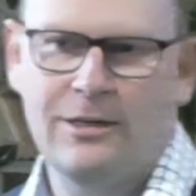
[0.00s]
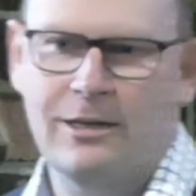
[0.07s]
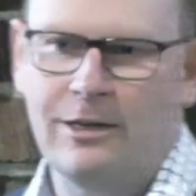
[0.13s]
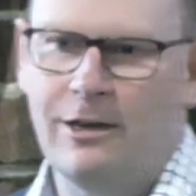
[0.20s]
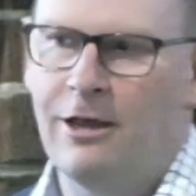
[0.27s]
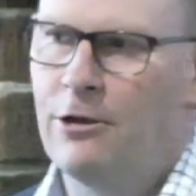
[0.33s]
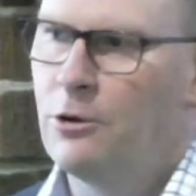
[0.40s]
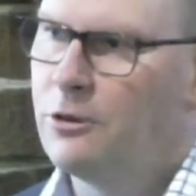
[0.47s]
and
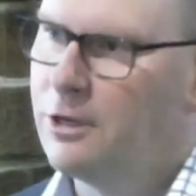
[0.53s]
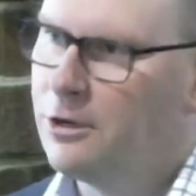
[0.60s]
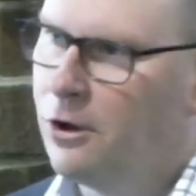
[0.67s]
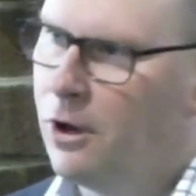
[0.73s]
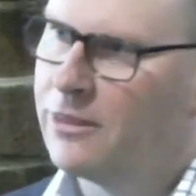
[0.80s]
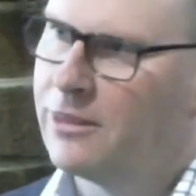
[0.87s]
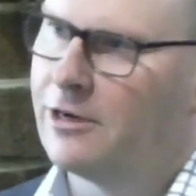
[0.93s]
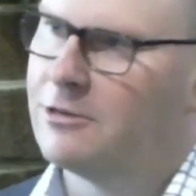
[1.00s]
on the
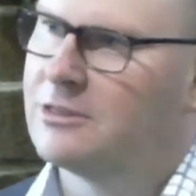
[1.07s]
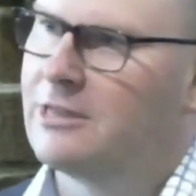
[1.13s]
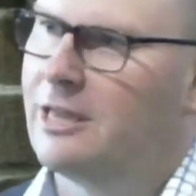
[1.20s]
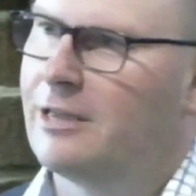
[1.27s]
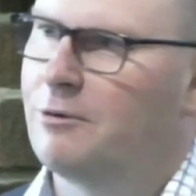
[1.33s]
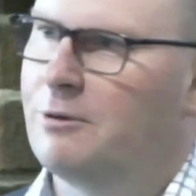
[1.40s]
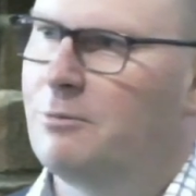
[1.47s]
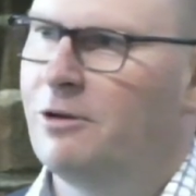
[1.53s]
night that I was staying
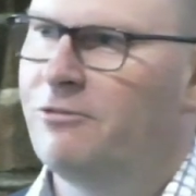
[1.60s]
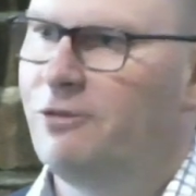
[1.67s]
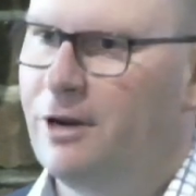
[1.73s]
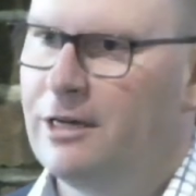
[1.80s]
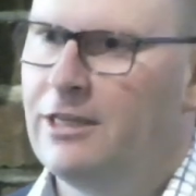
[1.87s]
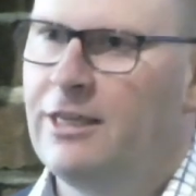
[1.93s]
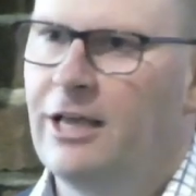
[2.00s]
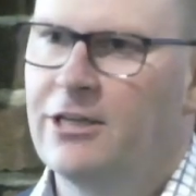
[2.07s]
with my
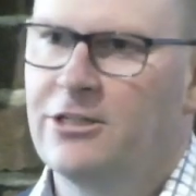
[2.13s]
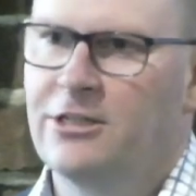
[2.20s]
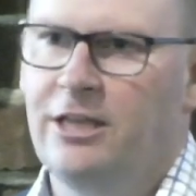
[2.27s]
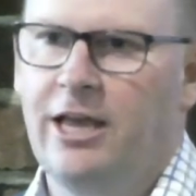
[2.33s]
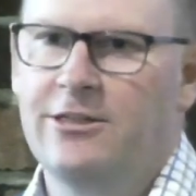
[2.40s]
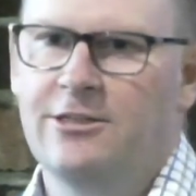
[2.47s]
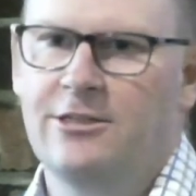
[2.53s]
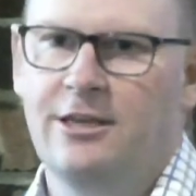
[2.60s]
friend, he actually
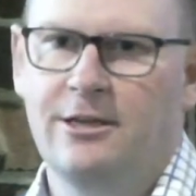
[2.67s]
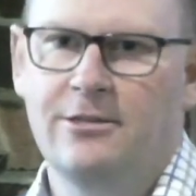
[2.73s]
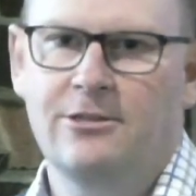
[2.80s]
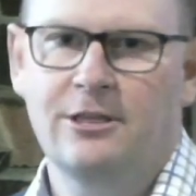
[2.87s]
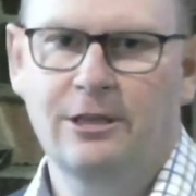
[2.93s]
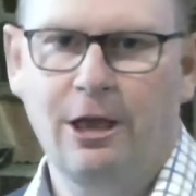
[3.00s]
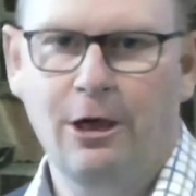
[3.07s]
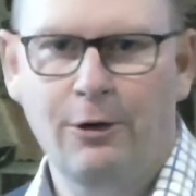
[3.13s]
had to
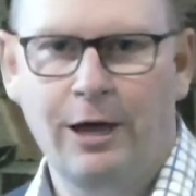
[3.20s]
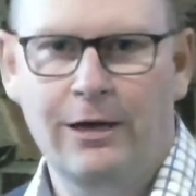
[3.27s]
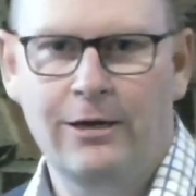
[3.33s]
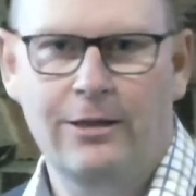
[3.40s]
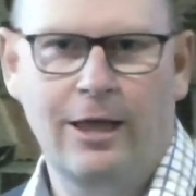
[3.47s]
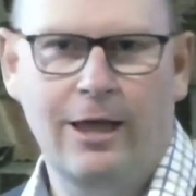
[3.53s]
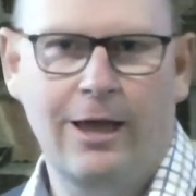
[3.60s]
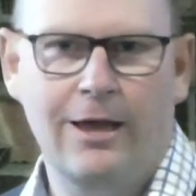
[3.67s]
go out of
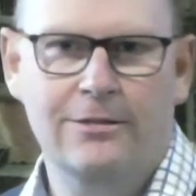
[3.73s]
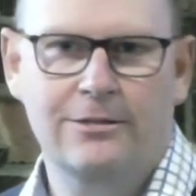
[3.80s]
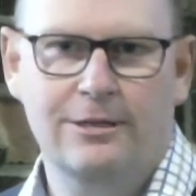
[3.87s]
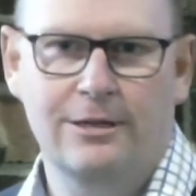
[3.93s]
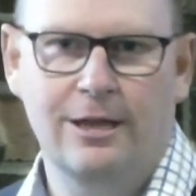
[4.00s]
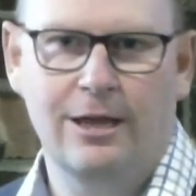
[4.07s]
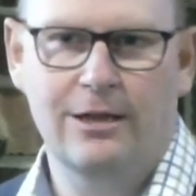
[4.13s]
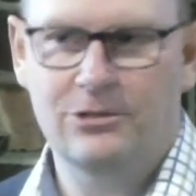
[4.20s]
the house
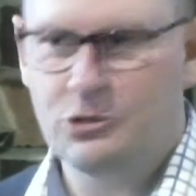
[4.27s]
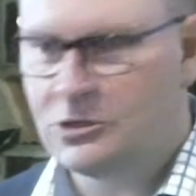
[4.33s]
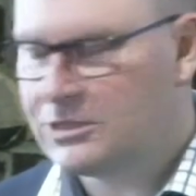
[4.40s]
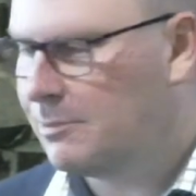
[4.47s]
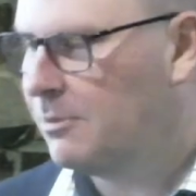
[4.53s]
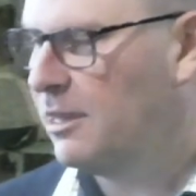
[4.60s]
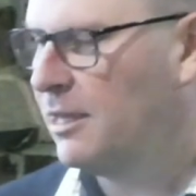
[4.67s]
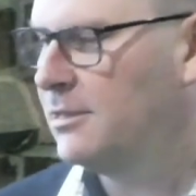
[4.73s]
and do some
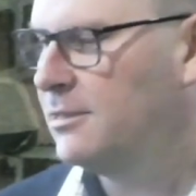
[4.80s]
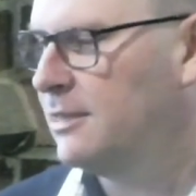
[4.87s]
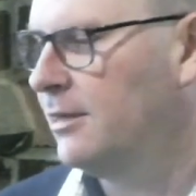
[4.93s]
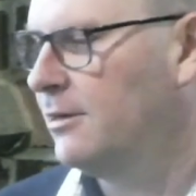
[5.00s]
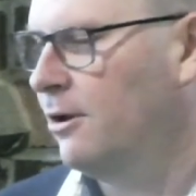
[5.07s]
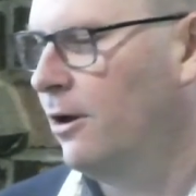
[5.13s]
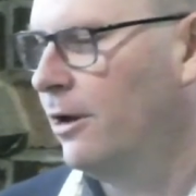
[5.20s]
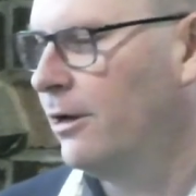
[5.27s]
things that
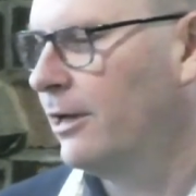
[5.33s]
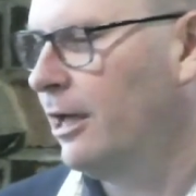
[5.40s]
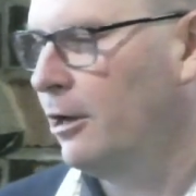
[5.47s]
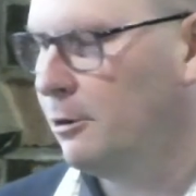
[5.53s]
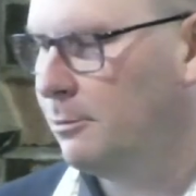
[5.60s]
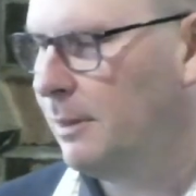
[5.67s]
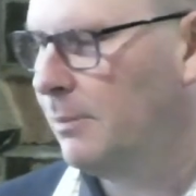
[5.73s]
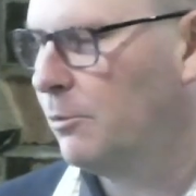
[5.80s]
night. I can't
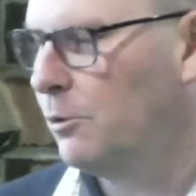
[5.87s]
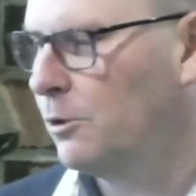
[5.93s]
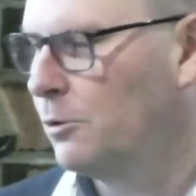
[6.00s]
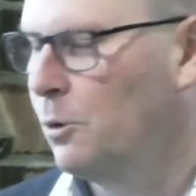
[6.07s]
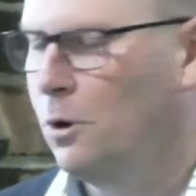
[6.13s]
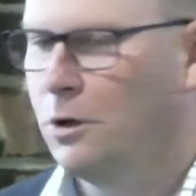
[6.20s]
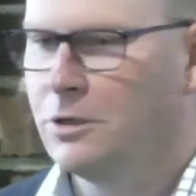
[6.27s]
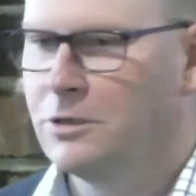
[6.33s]
remember what it
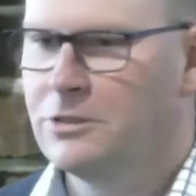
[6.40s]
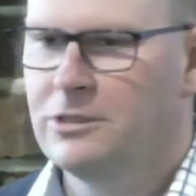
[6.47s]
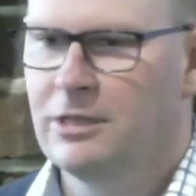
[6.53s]
was.